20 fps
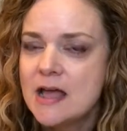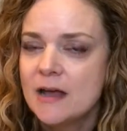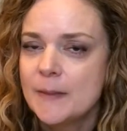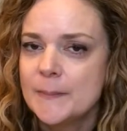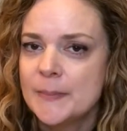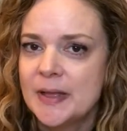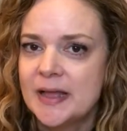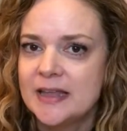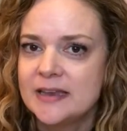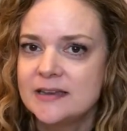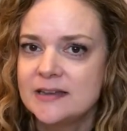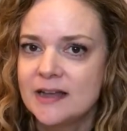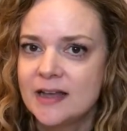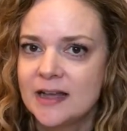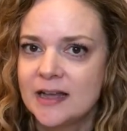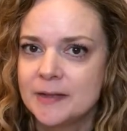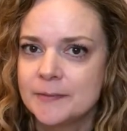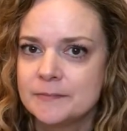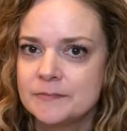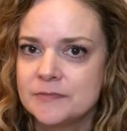But
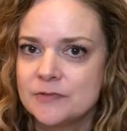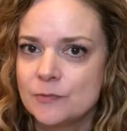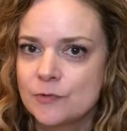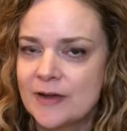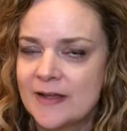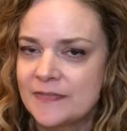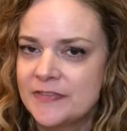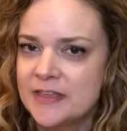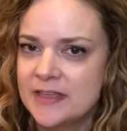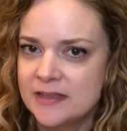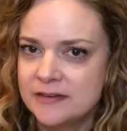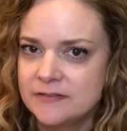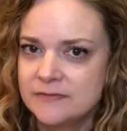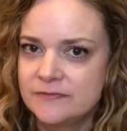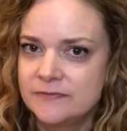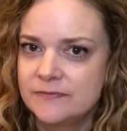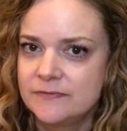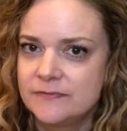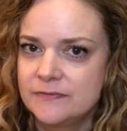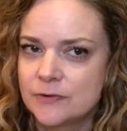at the end of,
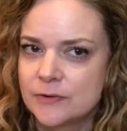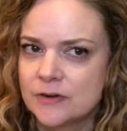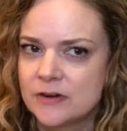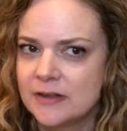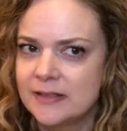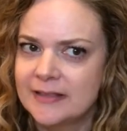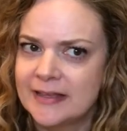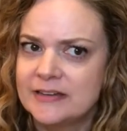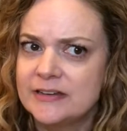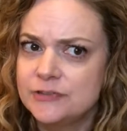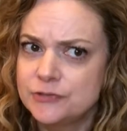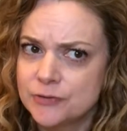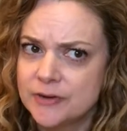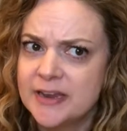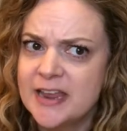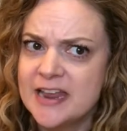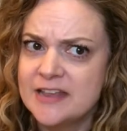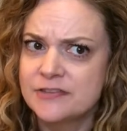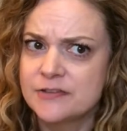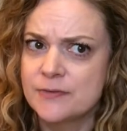or
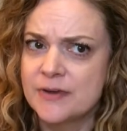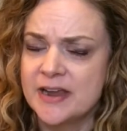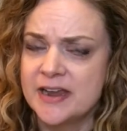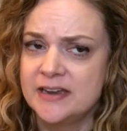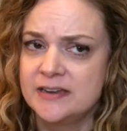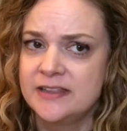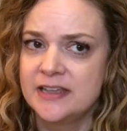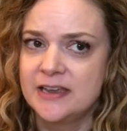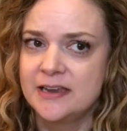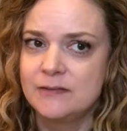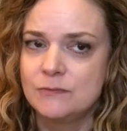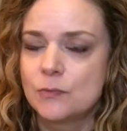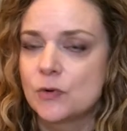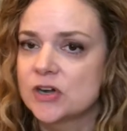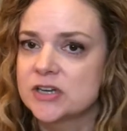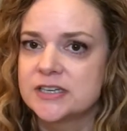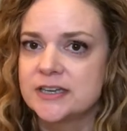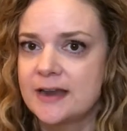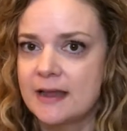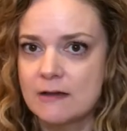during 8th grade, they
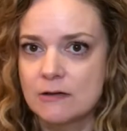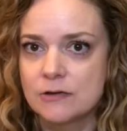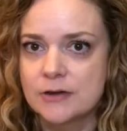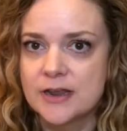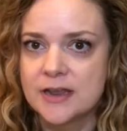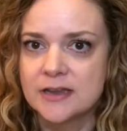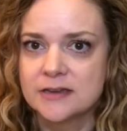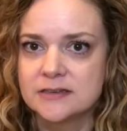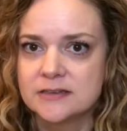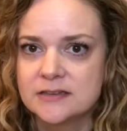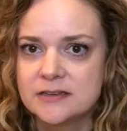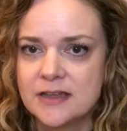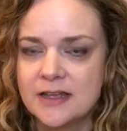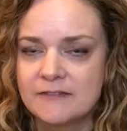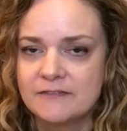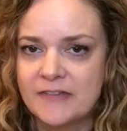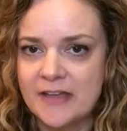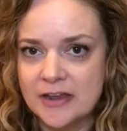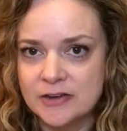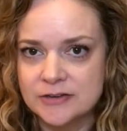worked it out and
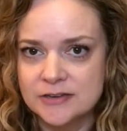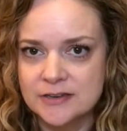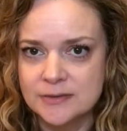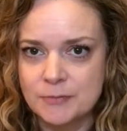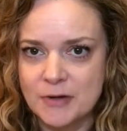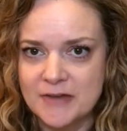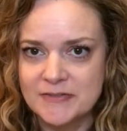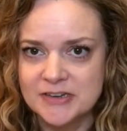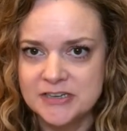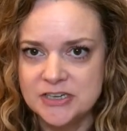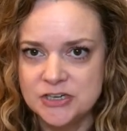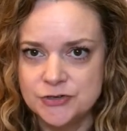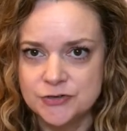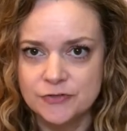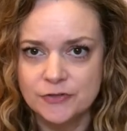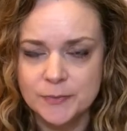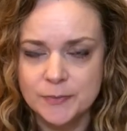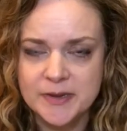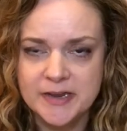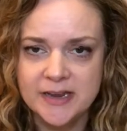found a private teacher
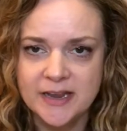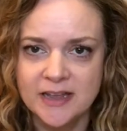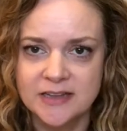for me.